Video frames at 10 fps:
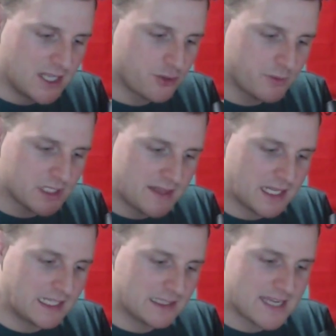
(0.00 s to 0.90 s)
almost like the
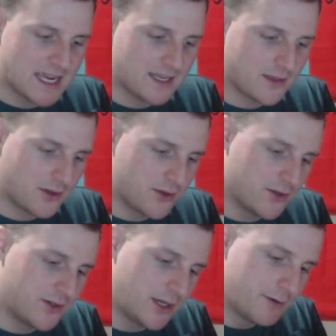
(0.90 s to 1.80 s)
little tank that
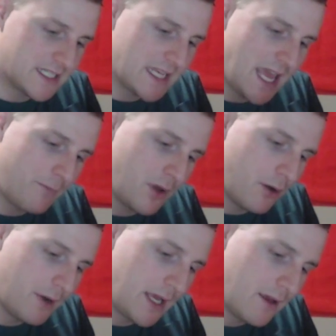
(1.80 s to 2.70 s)
could. You know, it just kept
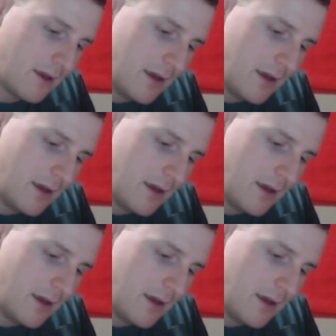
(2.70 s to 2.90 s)
going.